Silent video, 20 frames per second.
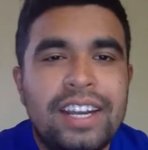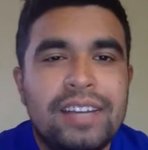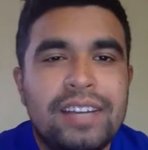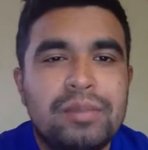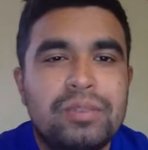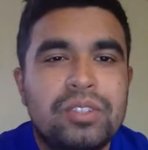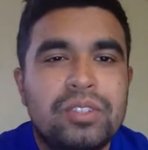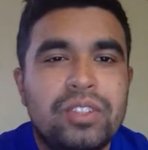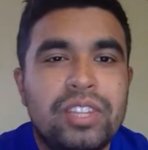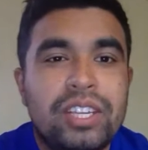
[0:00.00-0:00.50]

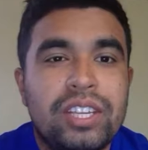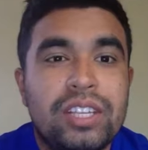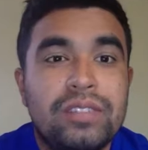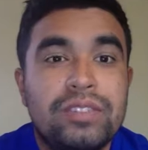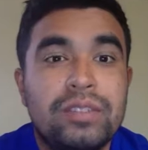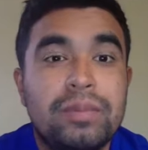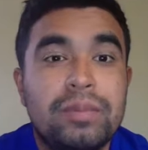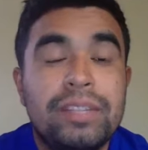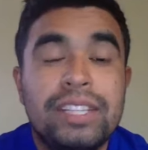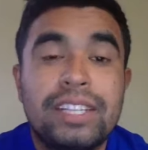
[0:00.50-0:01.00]
So think of
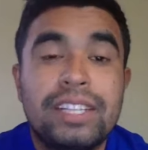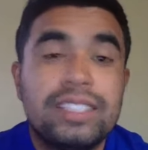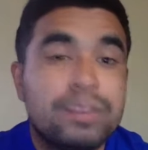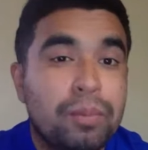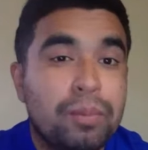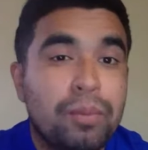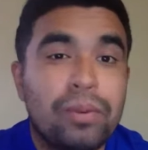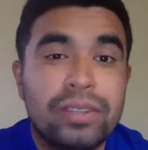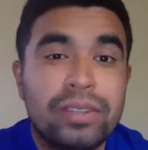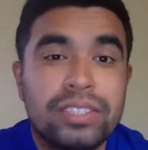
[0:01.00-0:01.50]
something that's
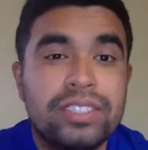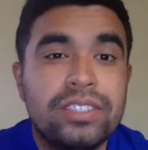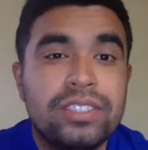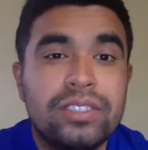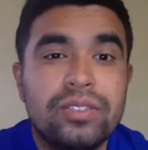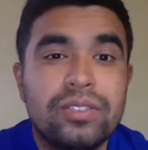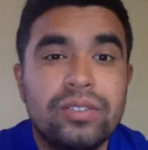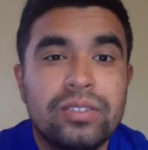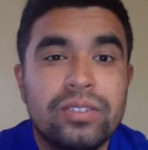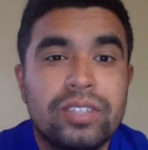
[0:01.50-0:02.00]
important to
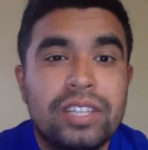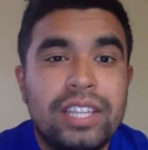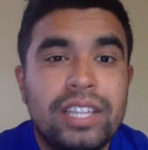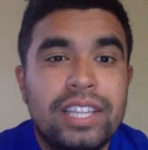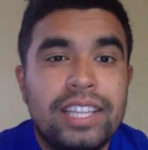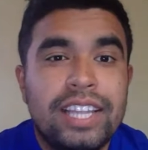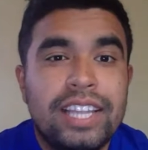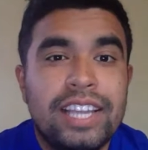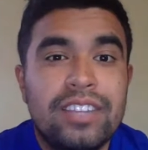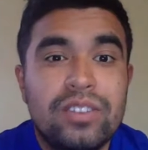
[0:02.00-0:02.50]
you,
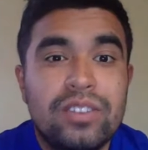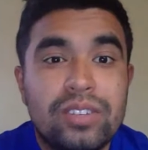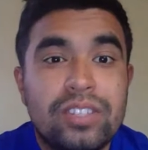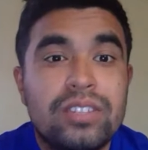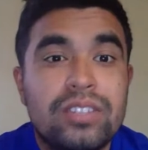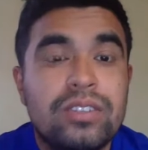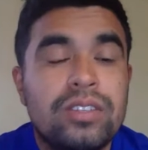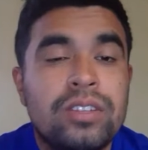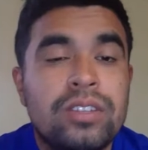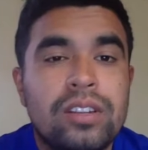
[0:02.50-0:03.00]
that you
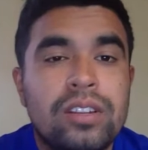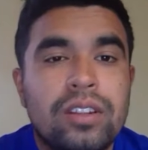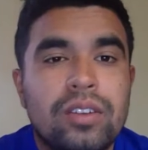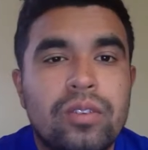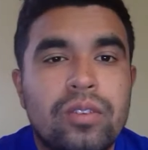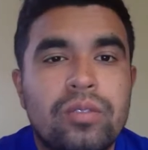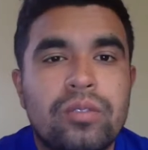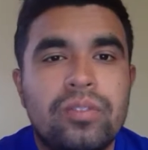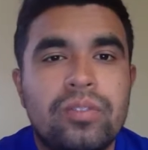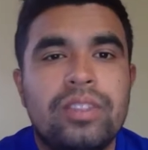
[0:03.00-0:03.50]
can,
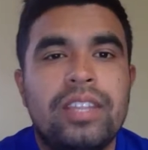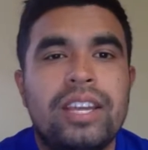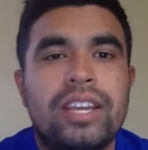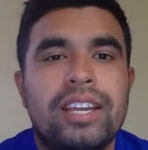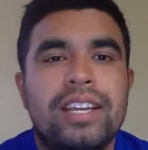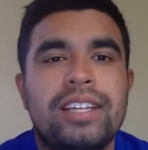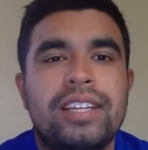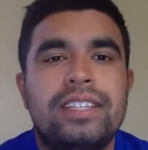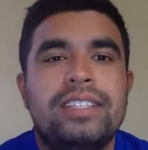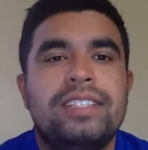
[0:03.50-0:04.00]

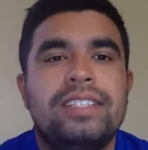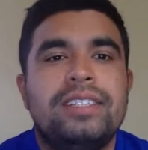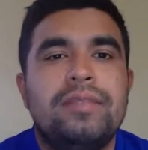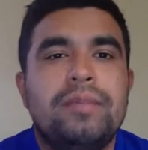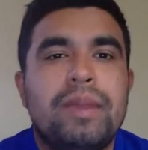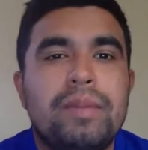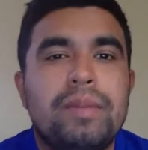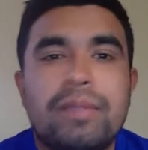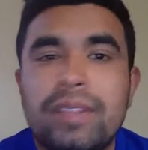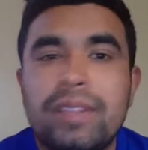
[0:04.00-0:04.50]
that
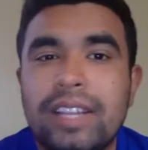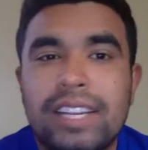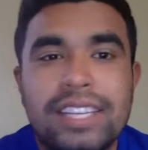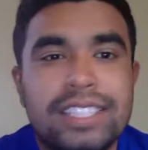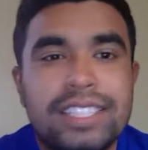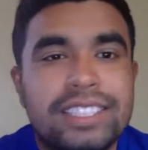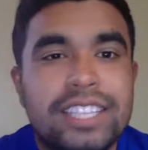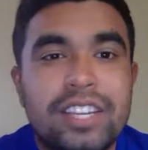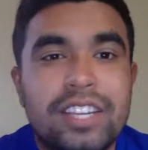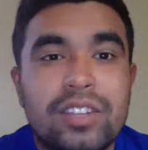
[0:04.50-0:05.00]
maybe, like
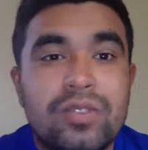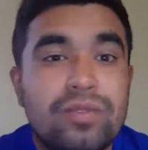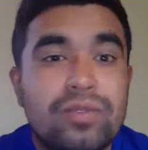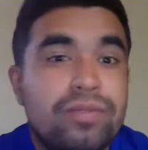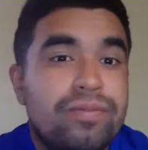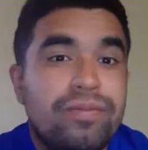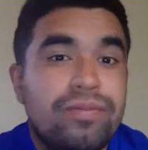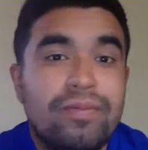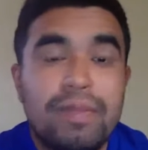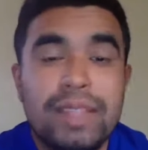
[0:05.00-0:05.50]
I said, you've
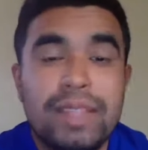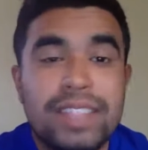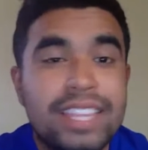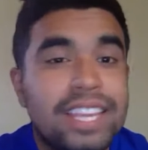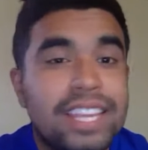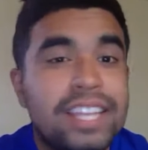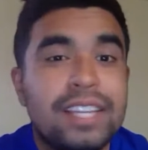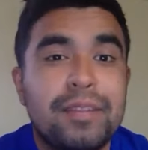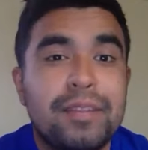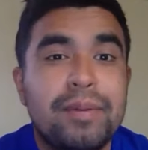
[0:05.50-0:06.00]
been
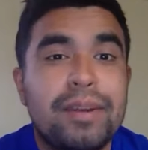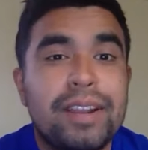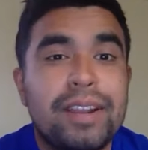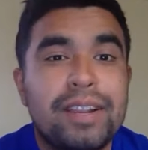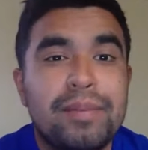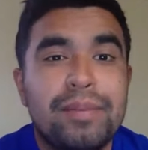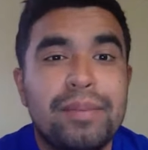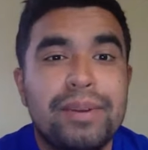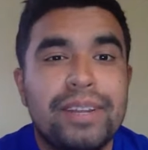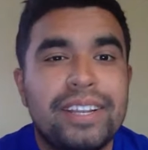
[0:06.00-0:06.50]
thinking about
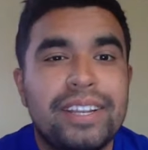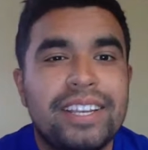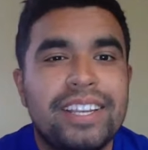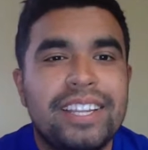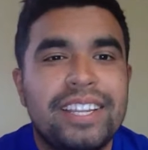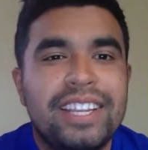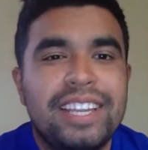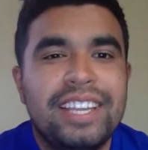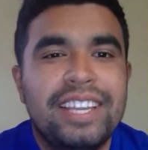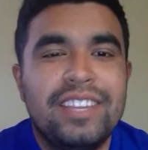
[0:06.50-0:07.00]
it, but
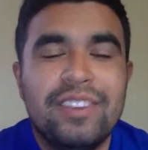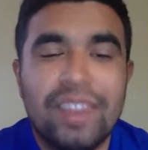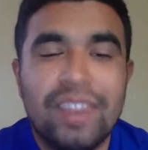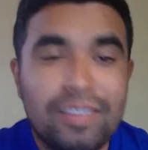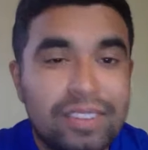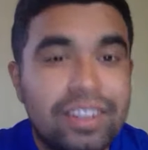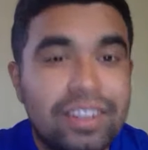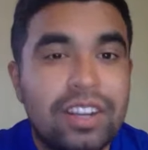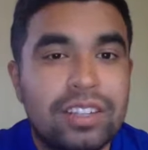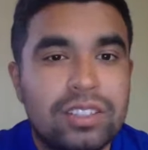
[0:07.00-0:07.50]
you
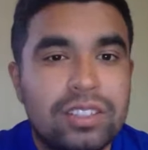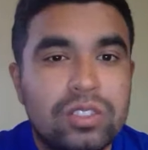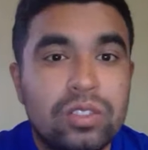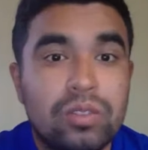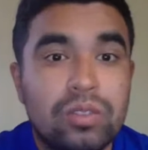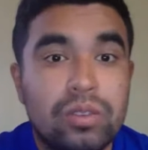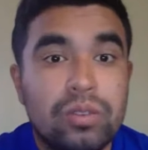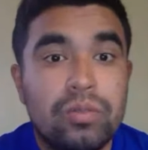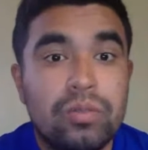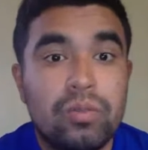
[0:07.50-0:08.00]
haven't gone
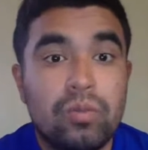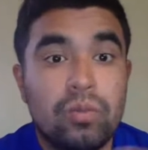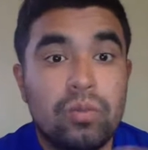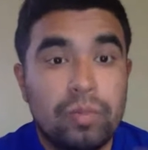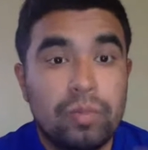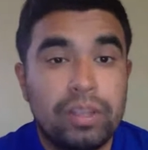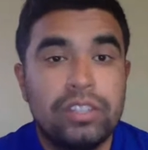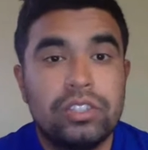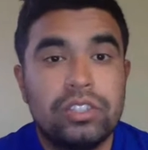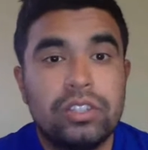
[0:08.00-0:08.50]
to it.
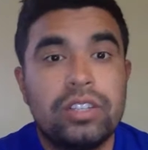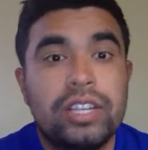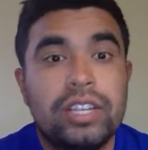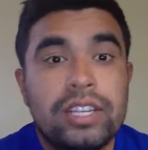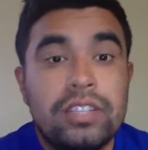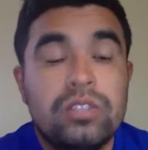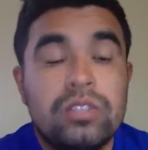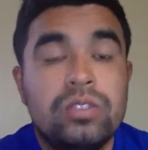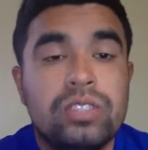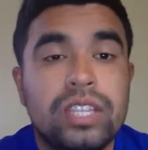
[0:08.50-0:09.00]
Make sure
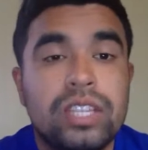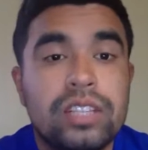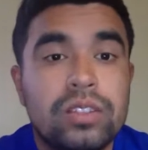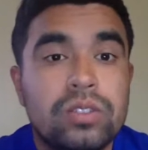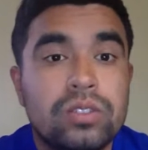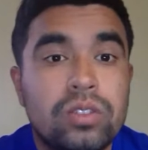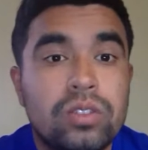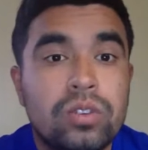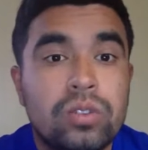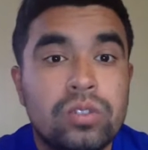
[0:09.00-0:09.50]
that you state
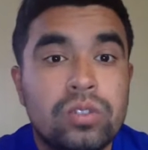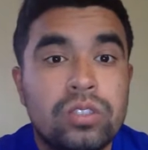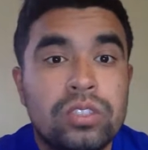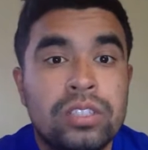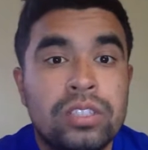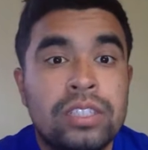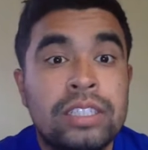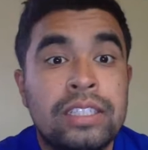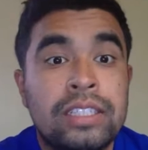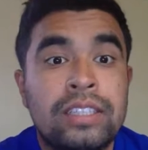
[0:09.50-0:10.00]
those goals,
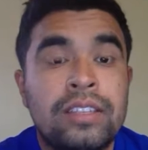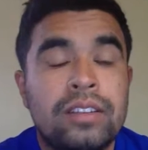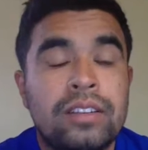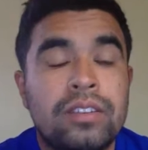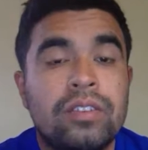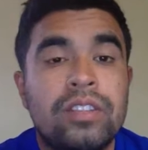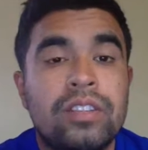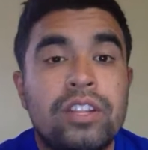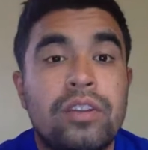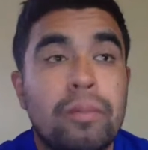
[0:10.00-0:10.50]

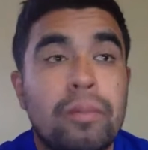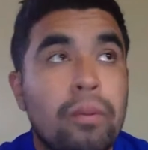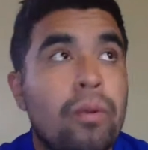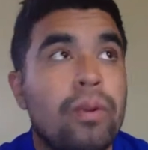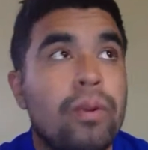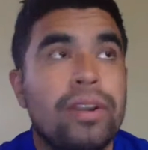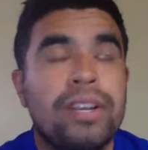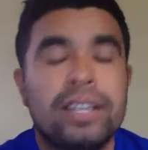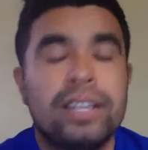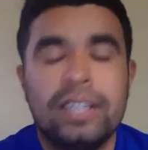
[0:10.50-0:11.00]
and they're
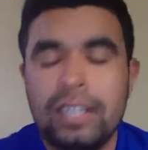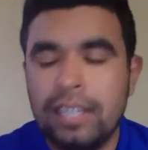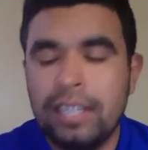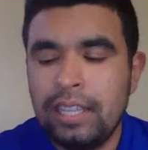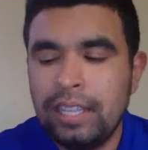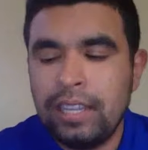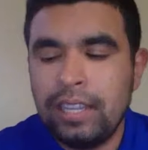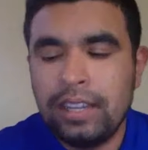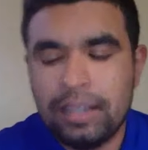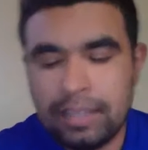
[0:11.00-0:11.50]
important.
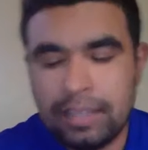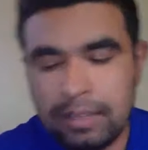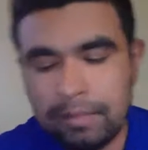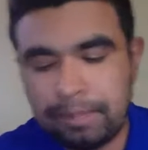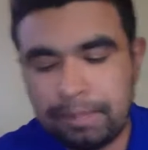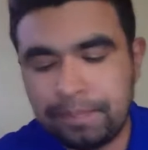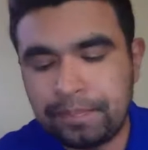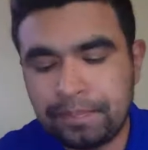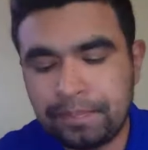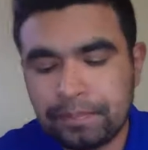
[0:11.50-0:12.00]

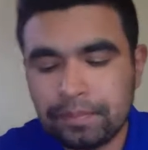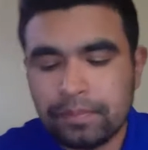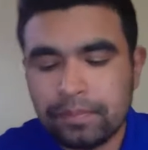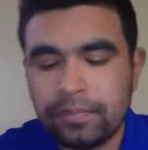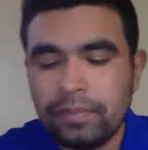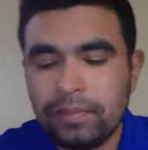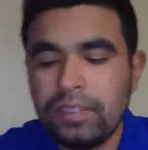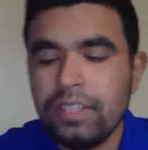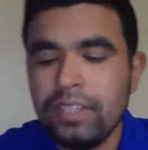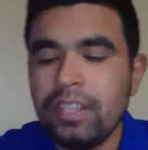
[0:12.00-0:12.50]
Um,
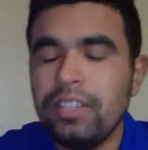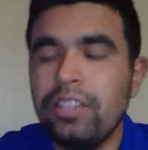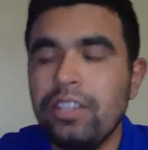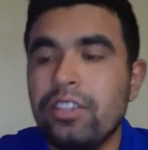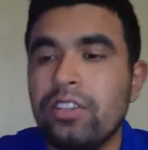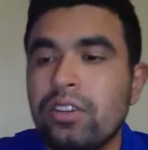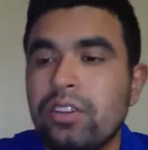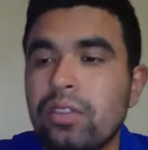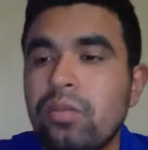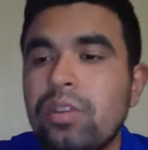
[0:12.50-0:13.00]
the
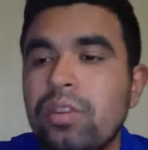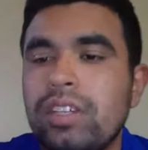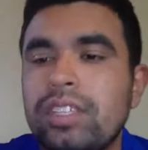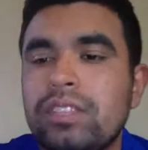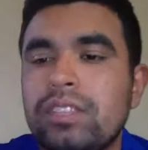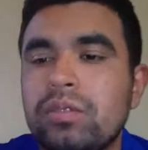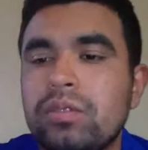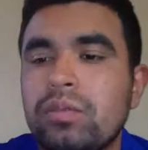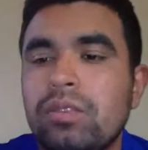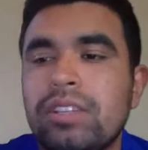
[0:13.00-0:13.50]
third one
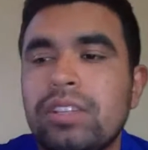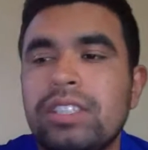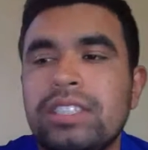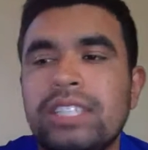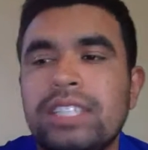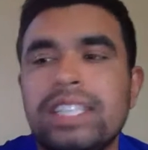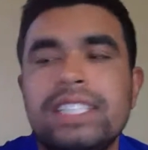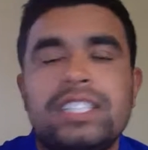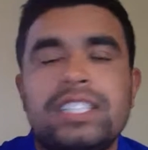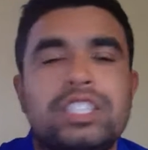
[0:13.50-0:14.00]
is we want to
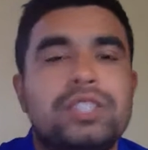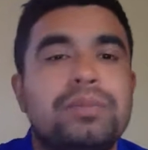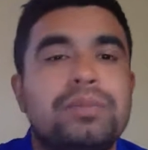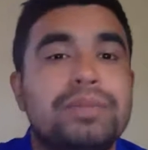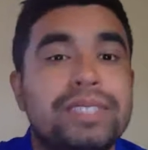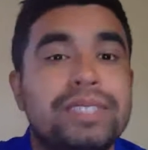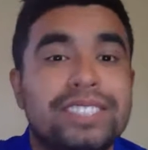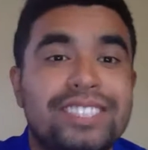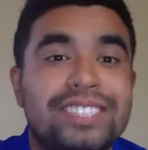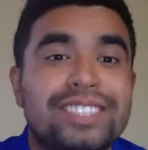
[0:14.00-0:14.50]
say it
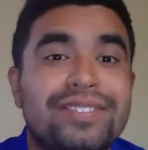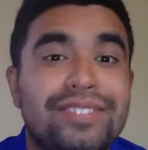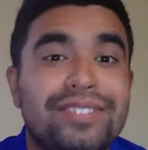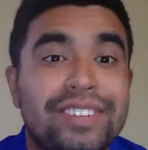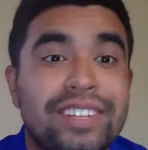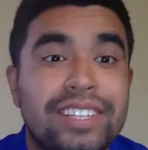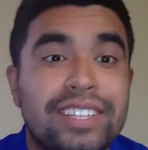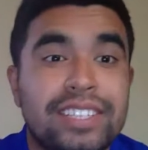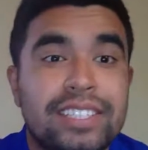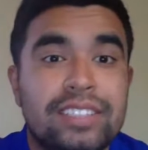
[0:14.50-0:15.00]

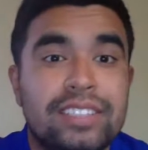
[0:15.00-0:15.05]
specifically.